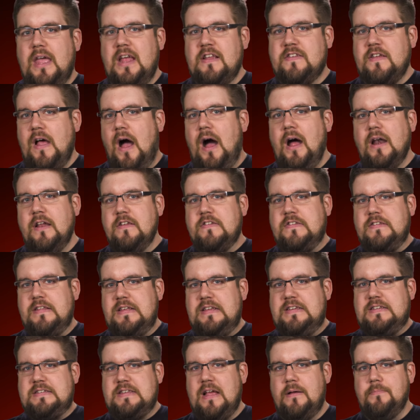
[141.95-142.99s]
It's
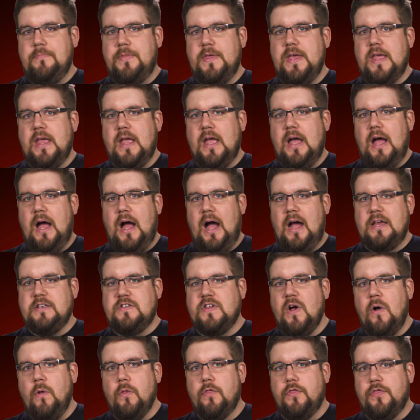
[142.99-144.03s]
honestly something I
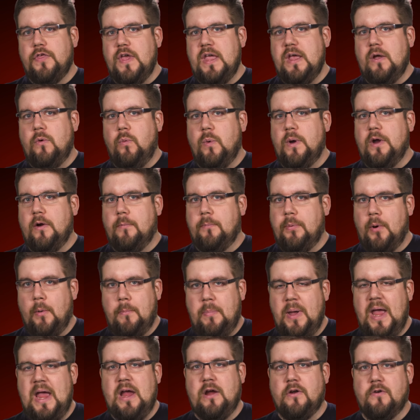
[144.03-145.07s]
don't think we're
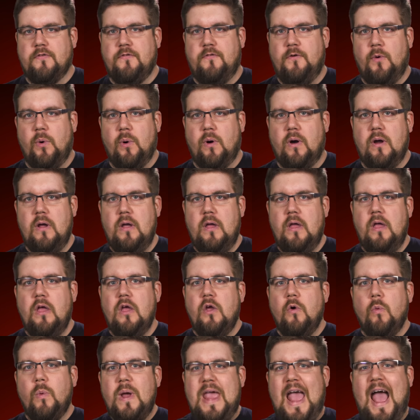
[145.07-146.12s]
prepared for.
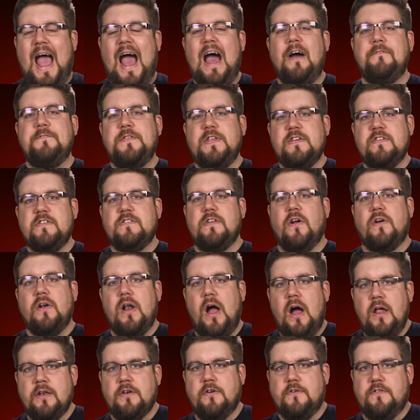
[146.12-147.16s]
We have to start
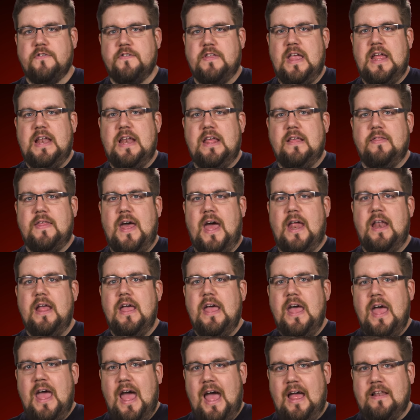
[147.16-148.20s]
understanding that,
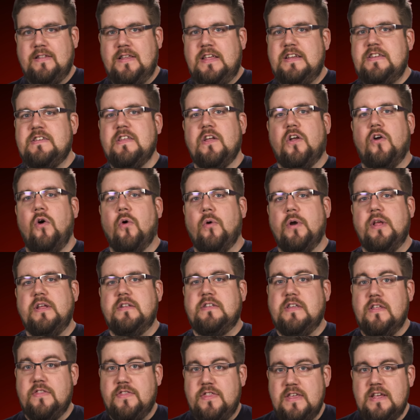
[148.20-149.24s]
at least
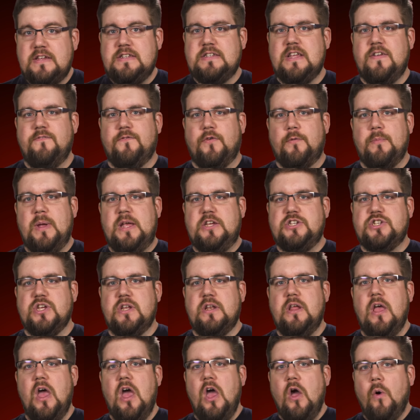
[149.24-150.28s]
according to this
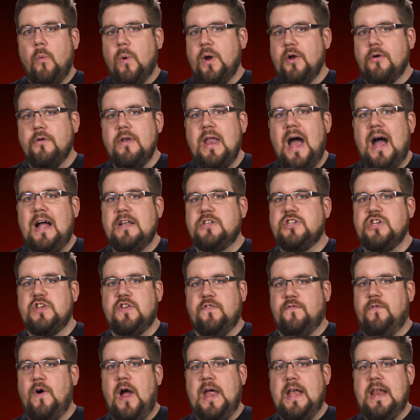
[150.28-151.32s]
information, we're not
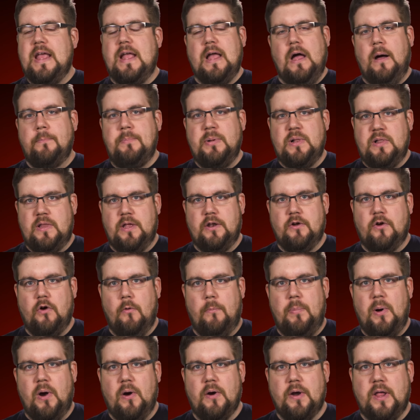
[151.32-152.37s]
just fighting a
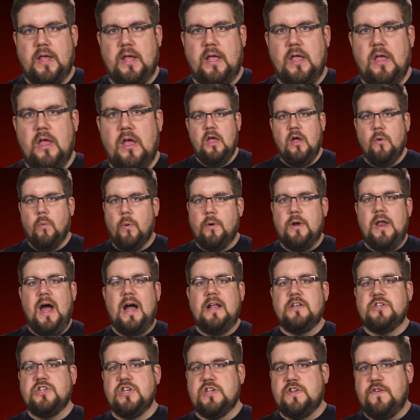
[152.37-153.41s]
political party. We're
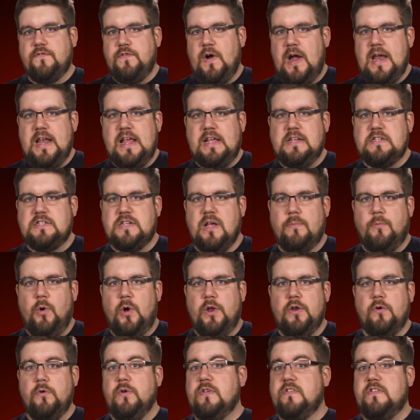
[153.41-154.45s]
not just fighting
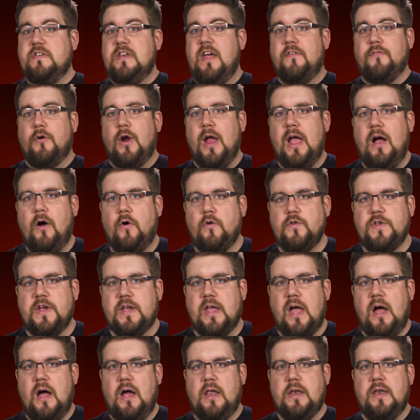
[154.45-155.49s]
someone who has never held a
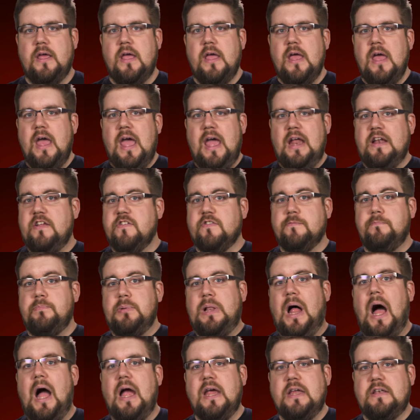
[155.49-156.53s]
gun and is
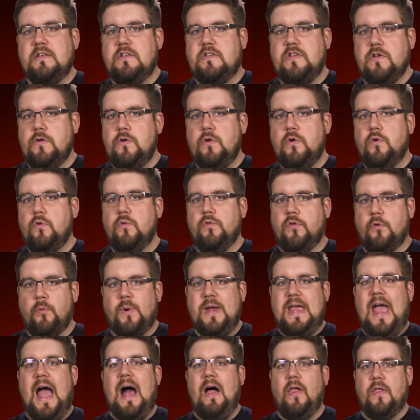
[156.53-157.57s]
blind to the
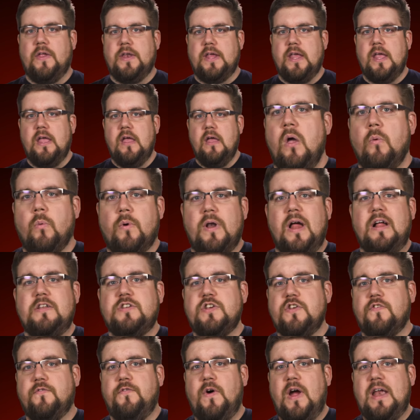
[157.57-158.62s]
reality. We're
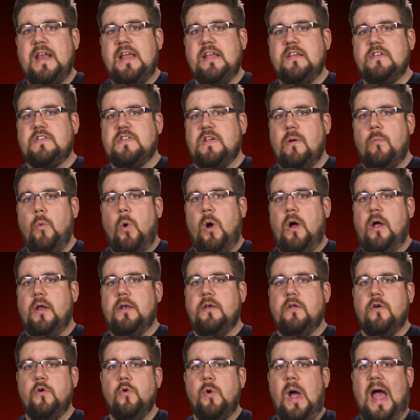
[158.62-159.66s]
not just fighting
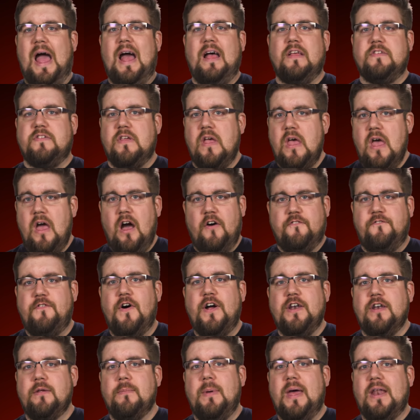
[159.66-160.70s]
someone who has a
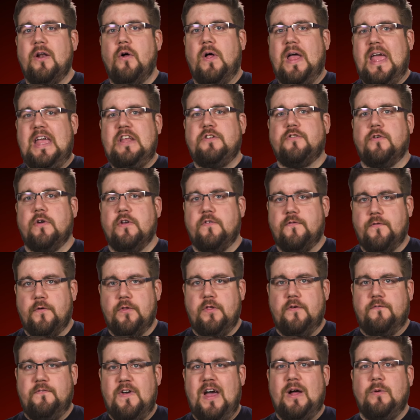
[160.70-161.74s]
fundamental hatred
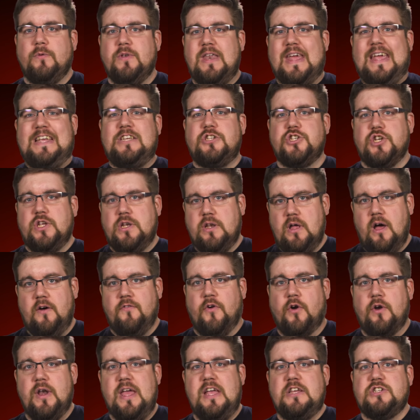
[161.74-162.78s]
for the foundation
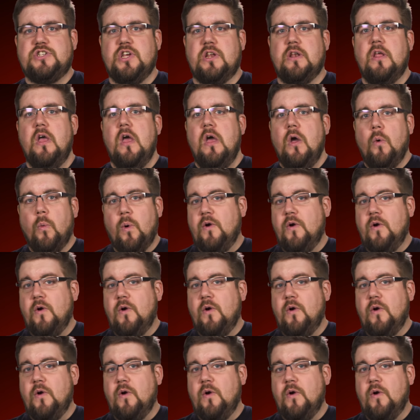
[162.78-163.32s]
of our nation.